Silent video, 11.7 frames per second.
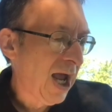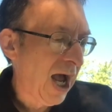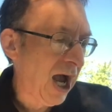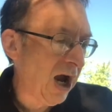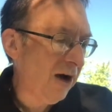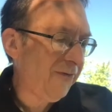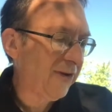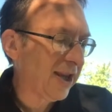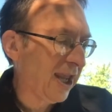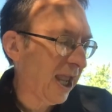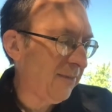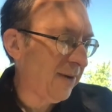I often
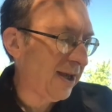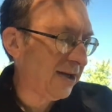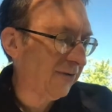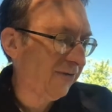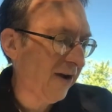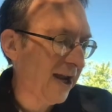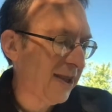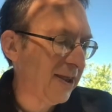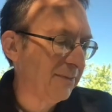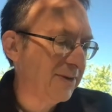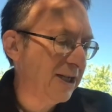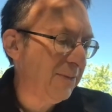came in to find
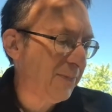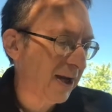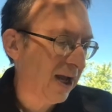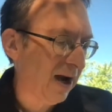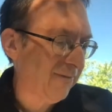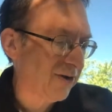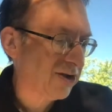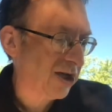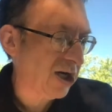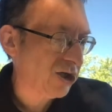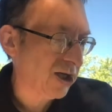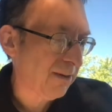them deep in conversation,